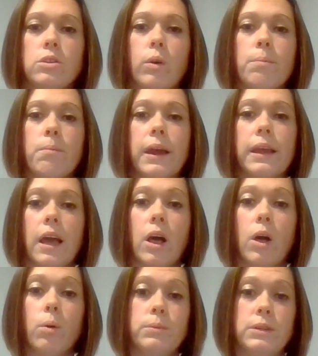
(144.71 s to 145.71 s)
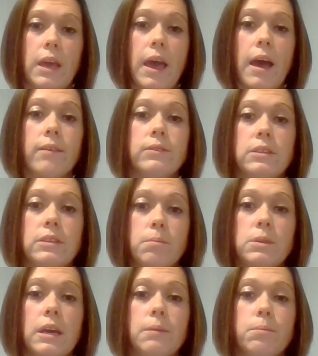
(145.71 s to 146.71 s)
so it might help to have
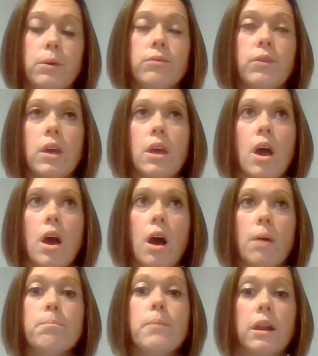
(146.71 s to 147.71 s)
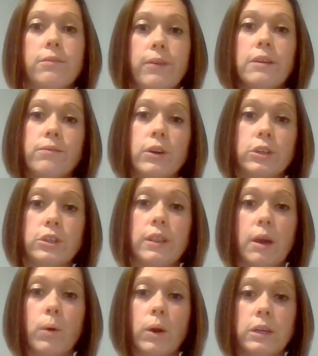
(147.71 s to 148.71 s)
some type of modified version
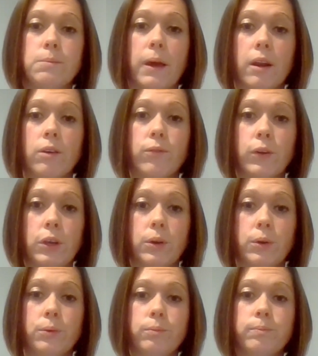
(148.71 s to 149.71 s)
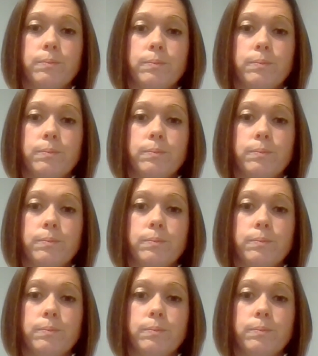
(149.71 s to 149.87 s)
that works better for you.